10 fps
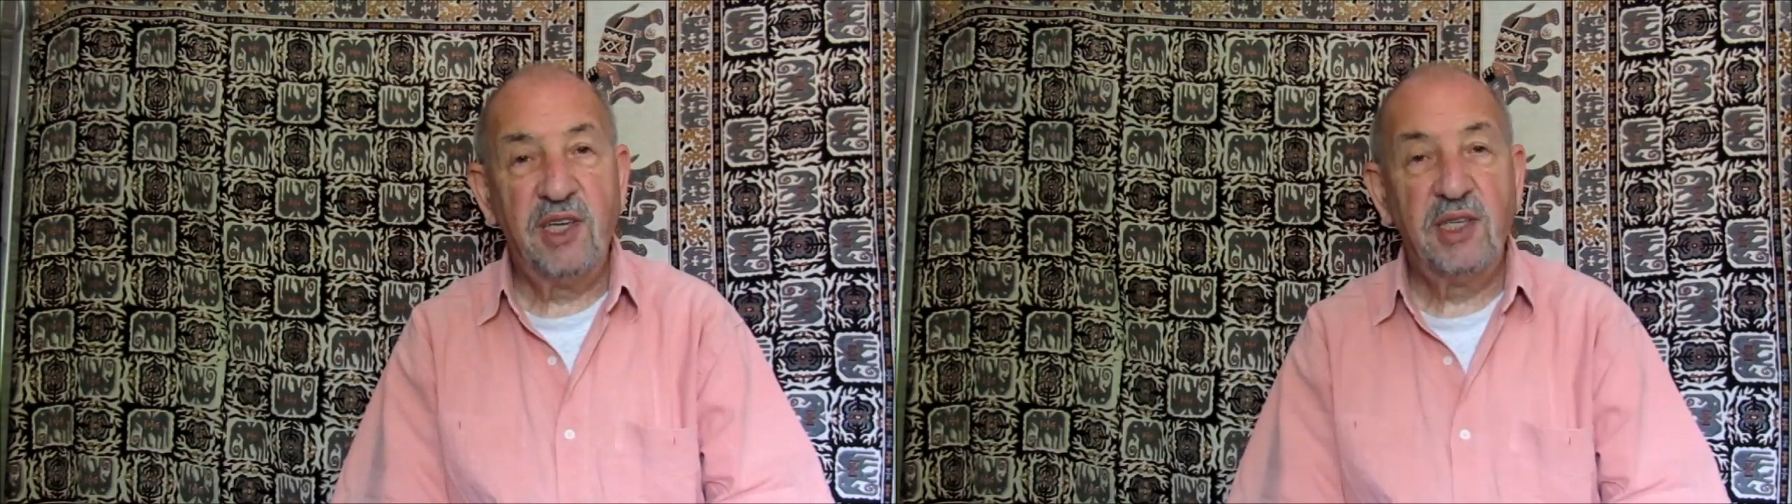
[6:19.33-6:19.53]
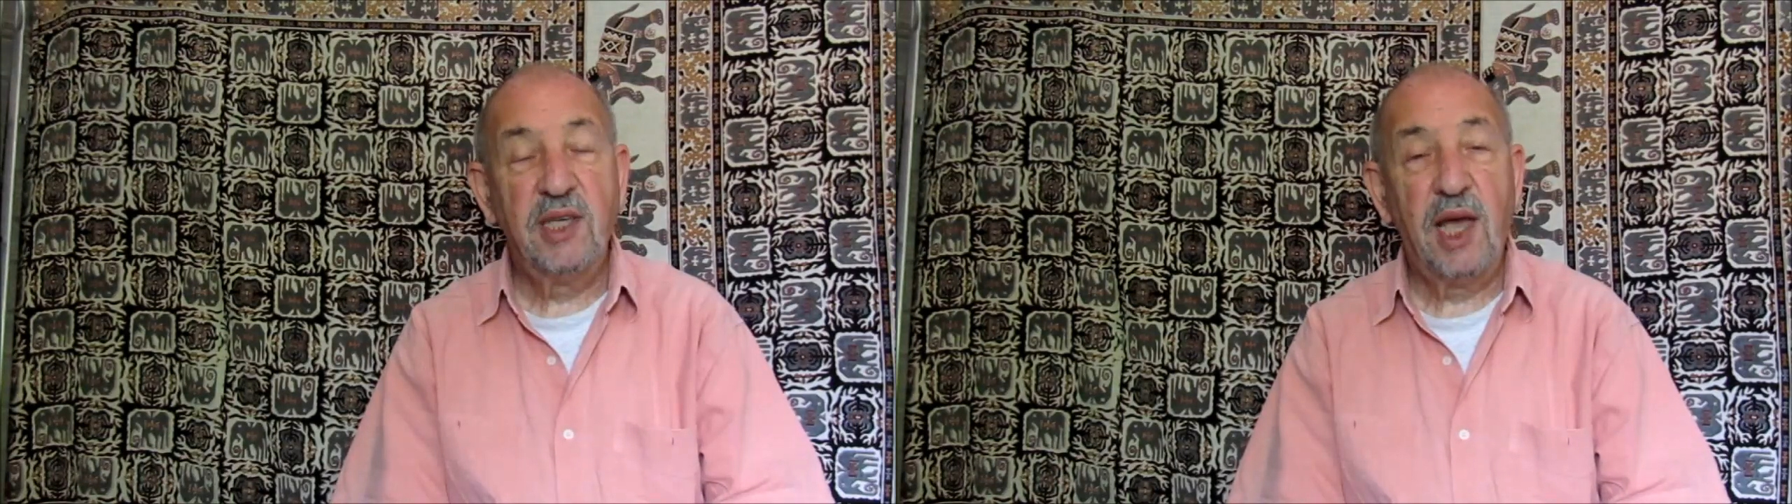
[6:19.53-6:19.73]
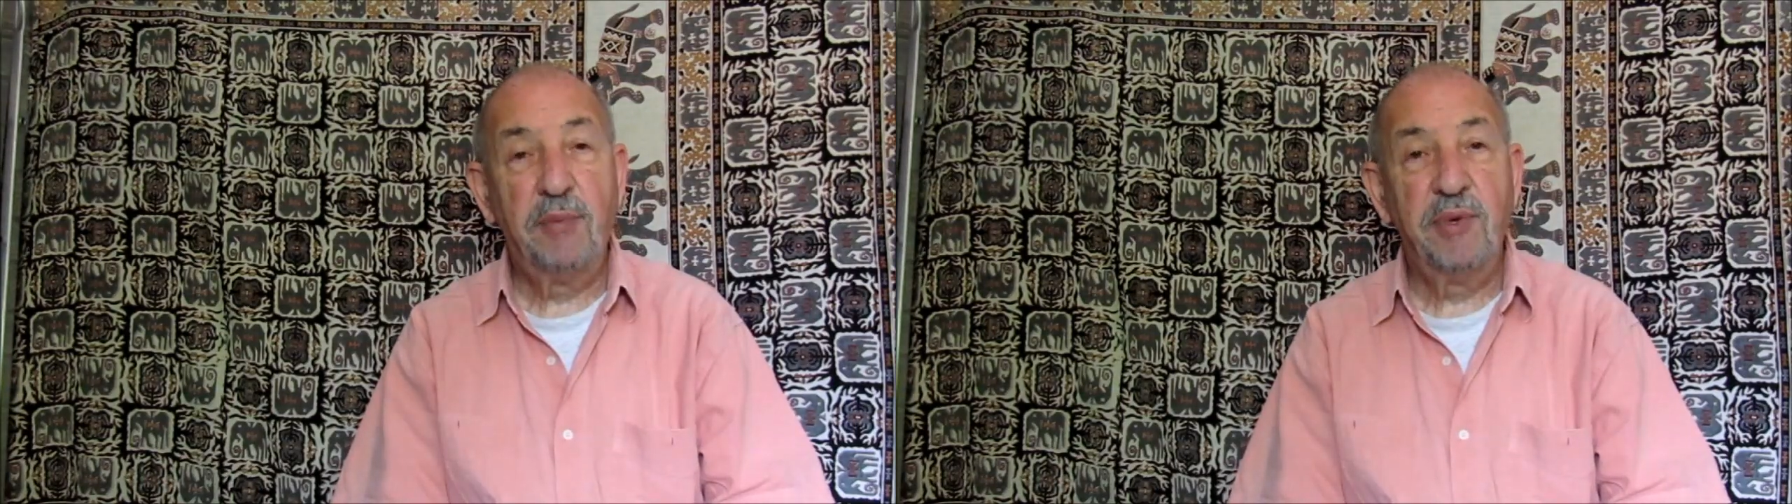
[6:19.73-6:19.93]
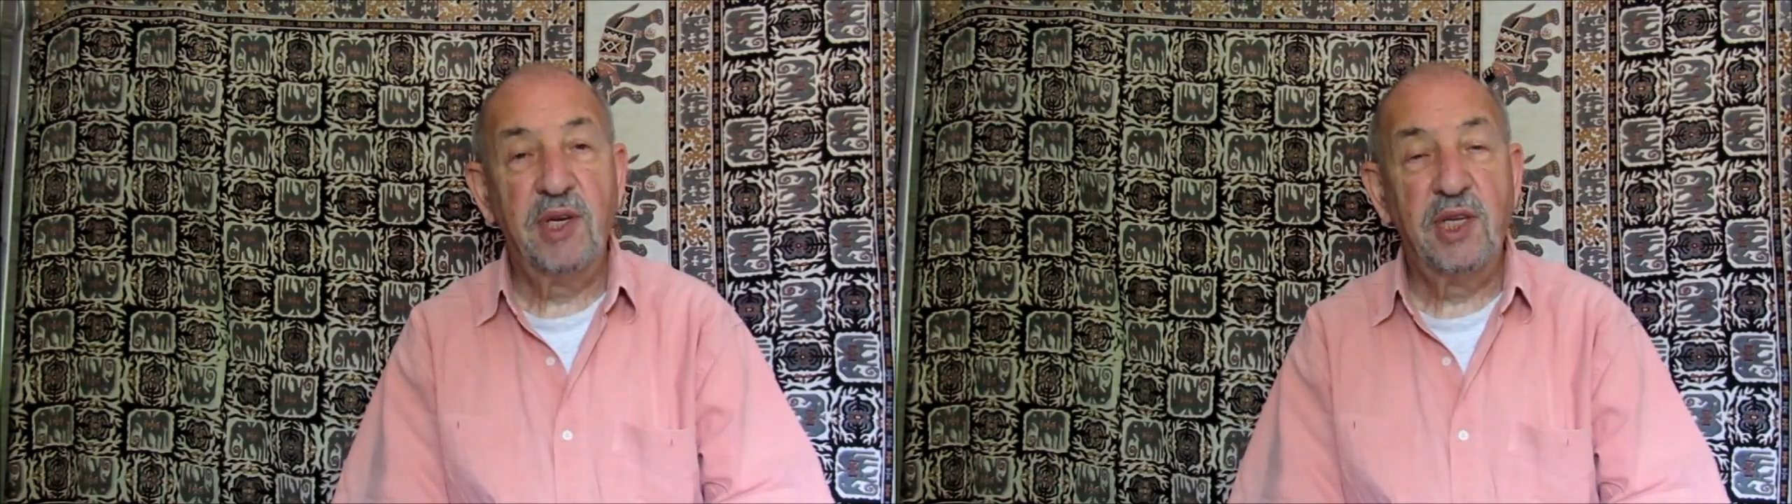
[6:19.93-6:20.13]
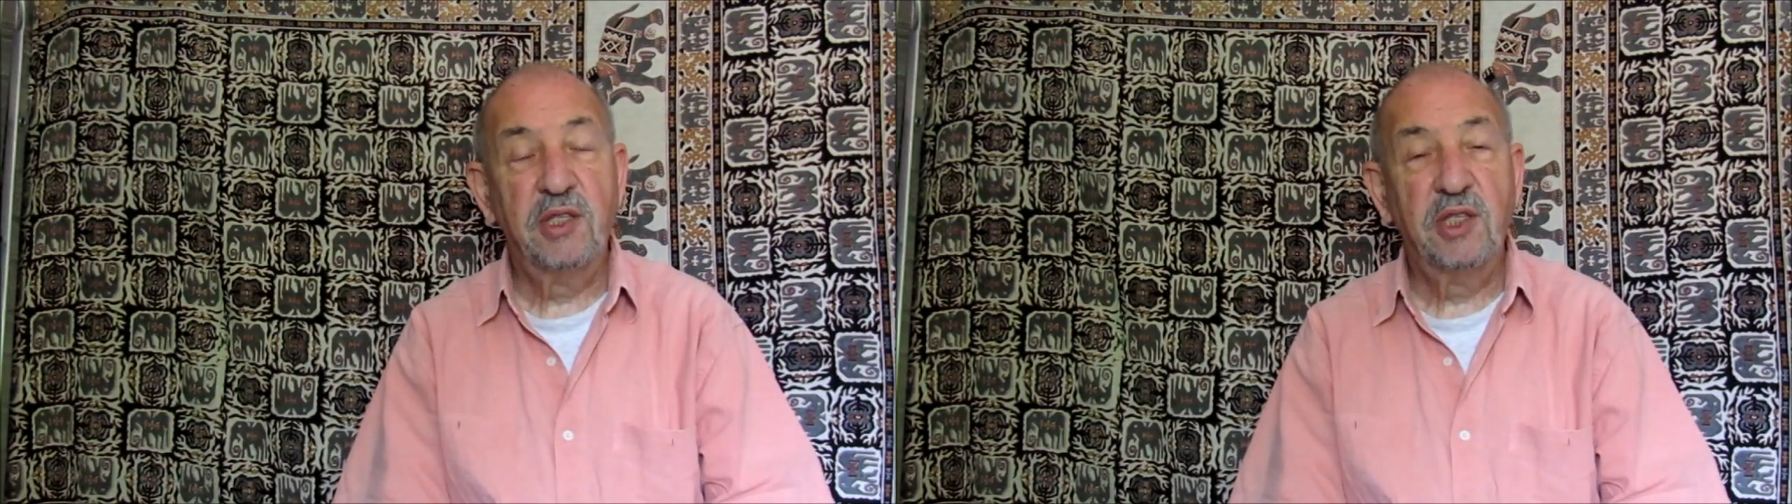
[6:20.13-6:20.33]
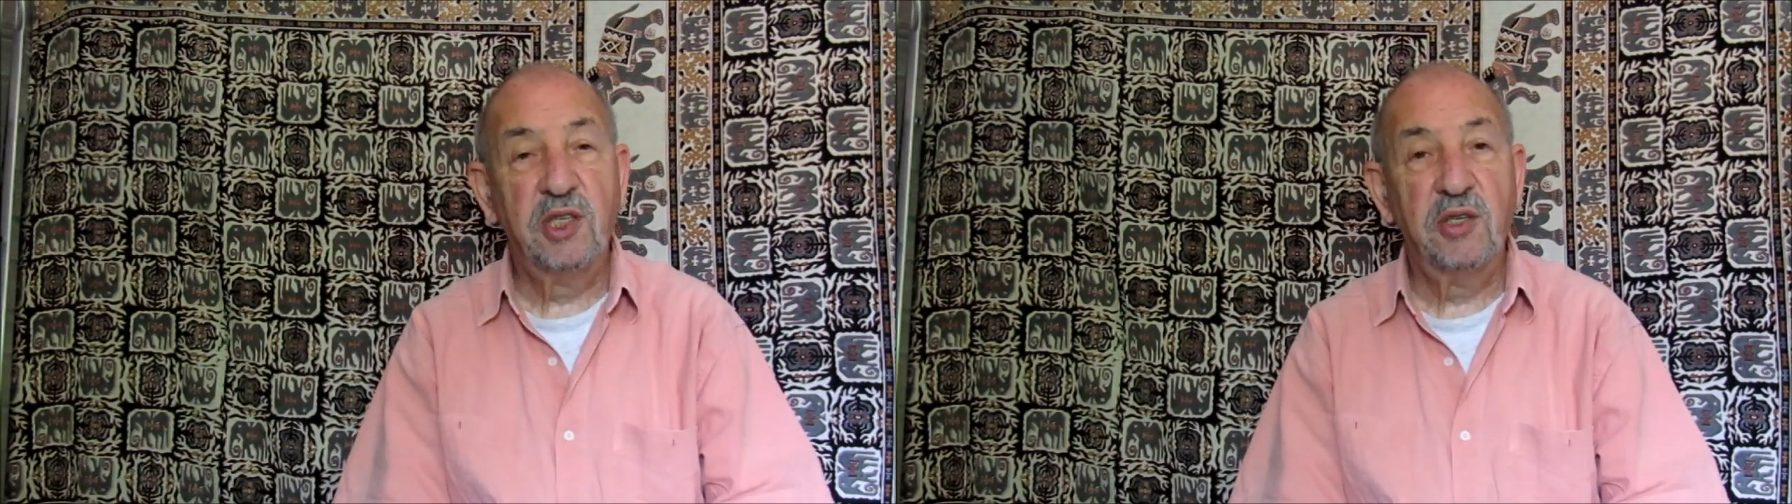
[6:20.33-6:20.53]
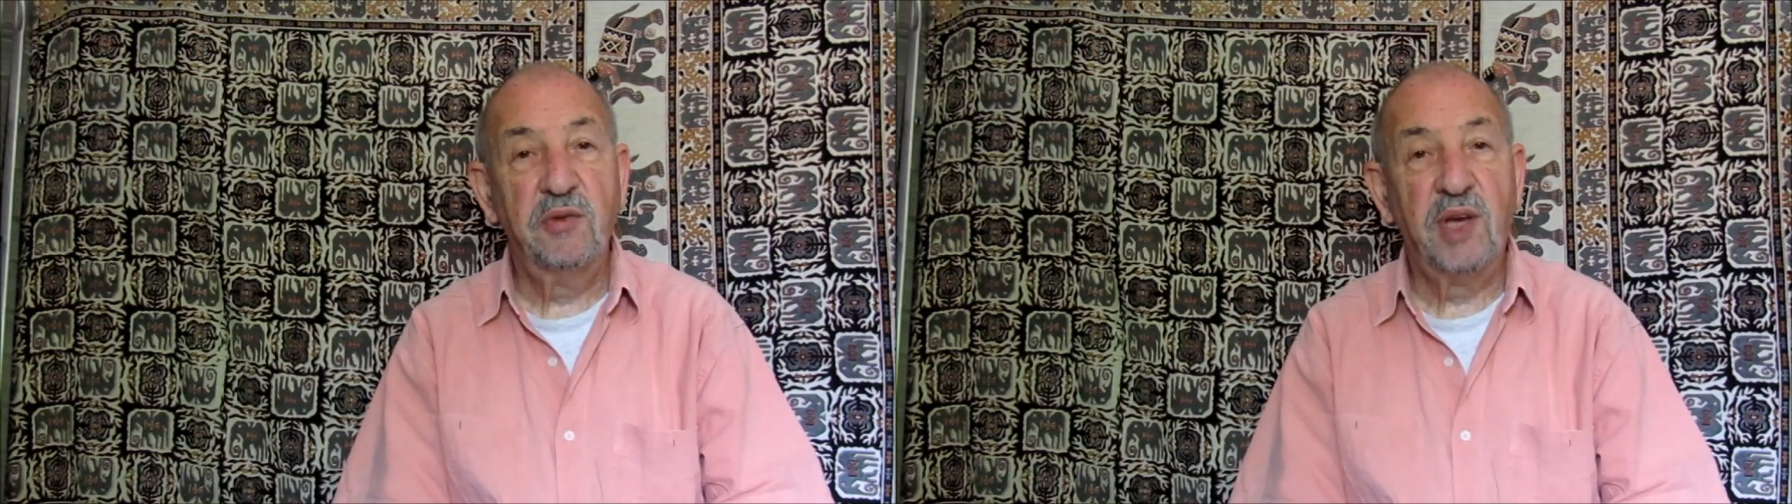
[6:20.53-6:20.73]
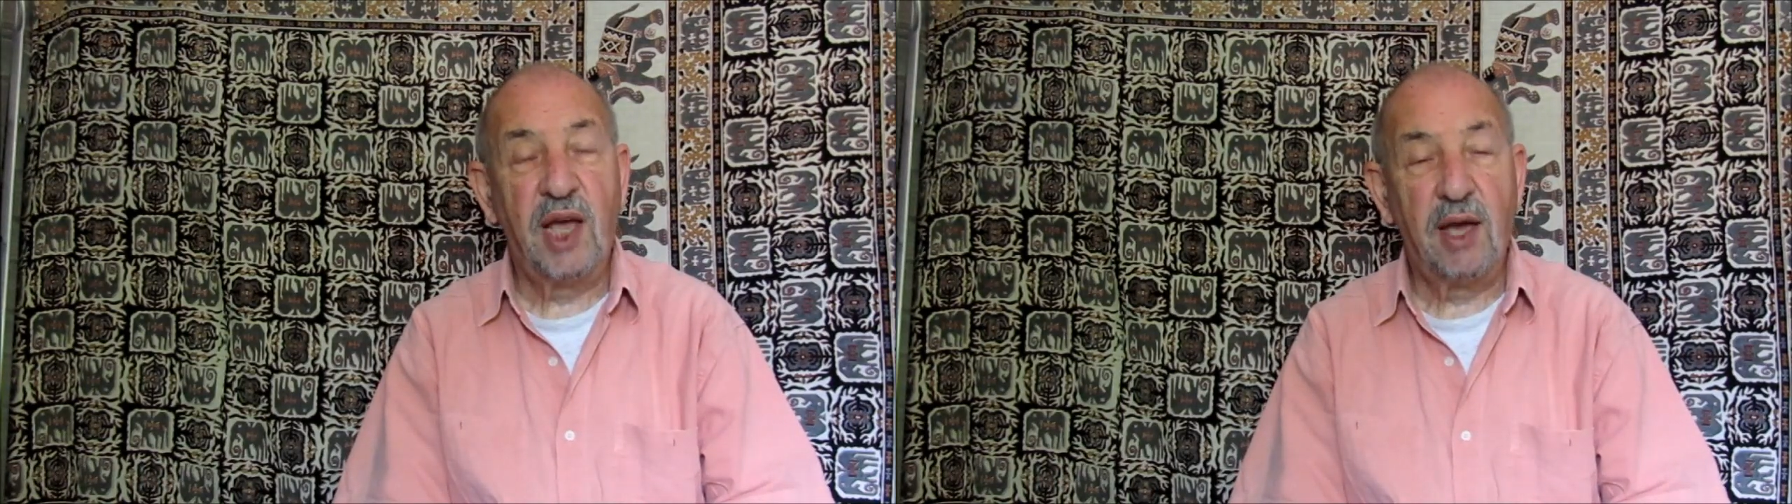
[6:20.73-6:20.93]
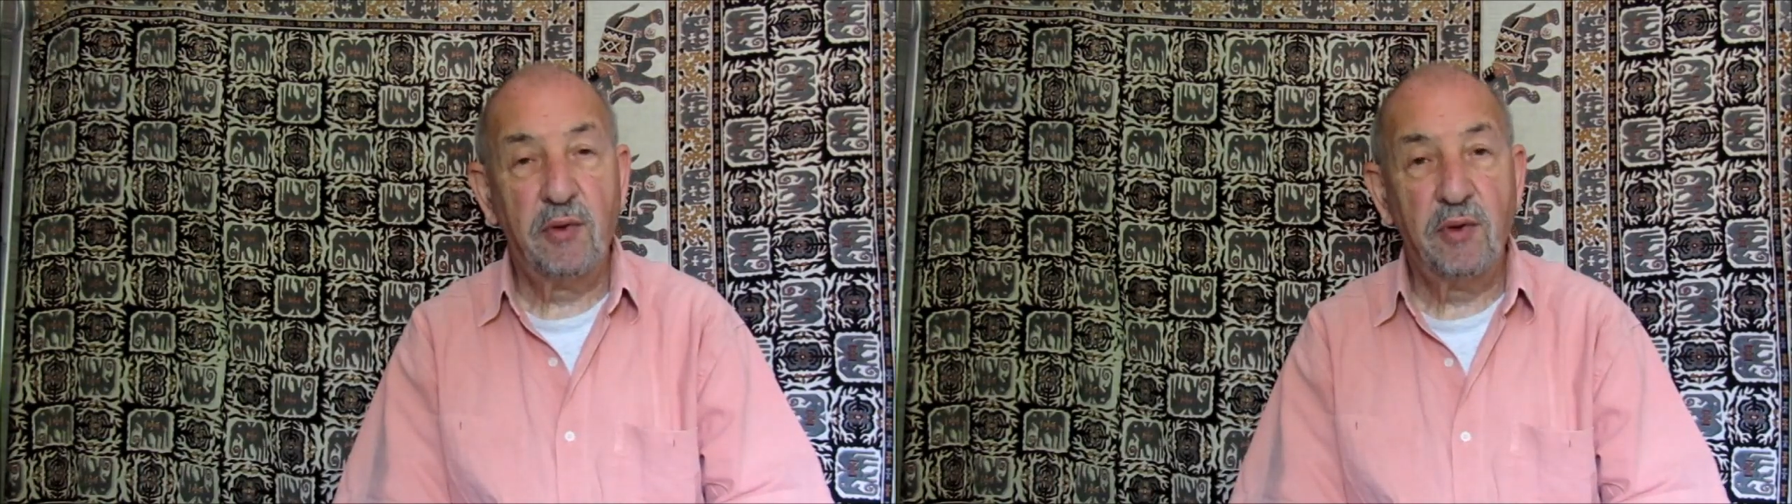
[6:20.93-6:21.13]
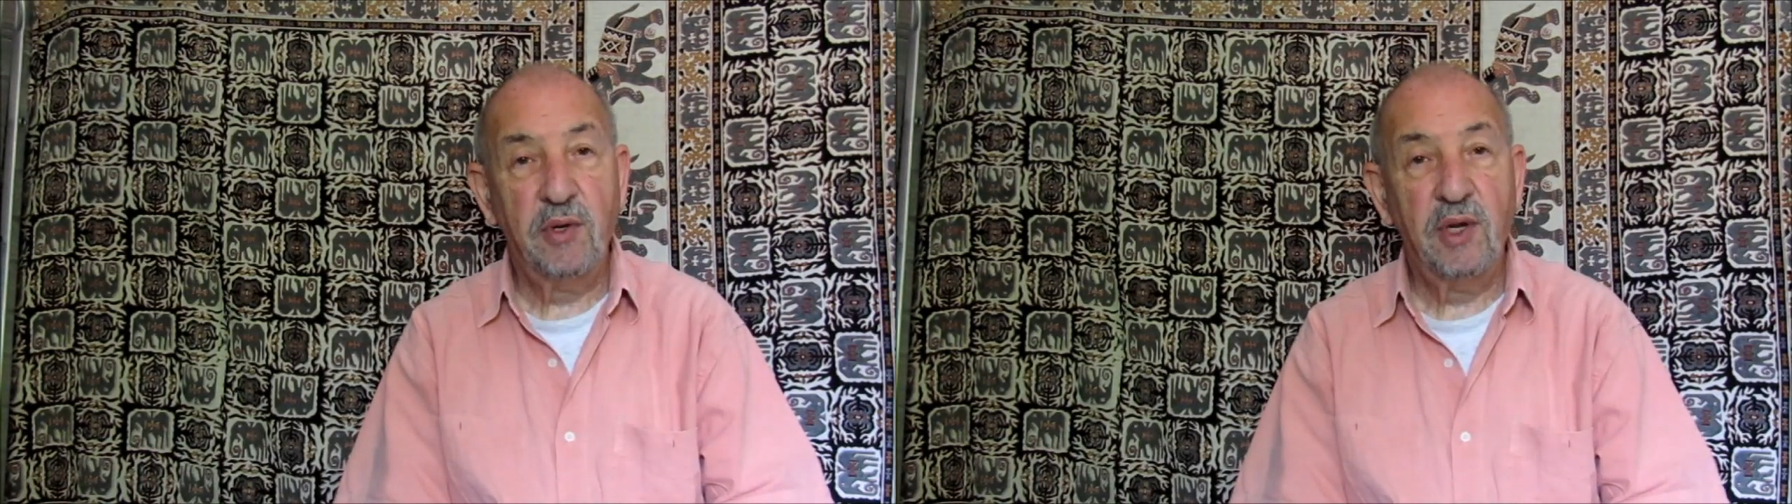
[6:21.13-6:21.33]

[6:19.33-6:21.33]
is happening to you now